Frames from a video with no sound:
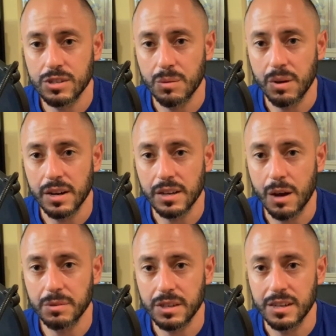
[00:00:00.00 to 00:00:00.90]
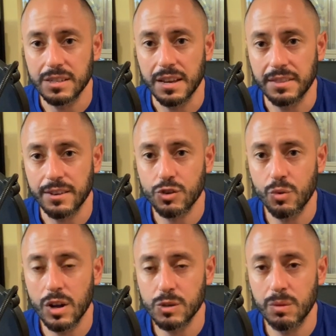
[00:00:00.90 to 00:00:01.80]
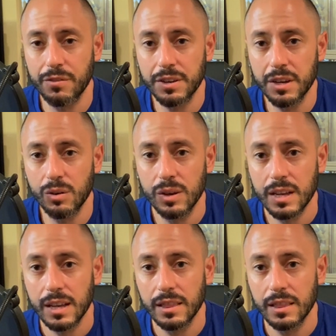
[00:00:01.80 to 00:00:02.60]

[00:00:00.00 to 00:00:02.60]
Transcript: the Mighty Comics Guy saying thanks for watching my video.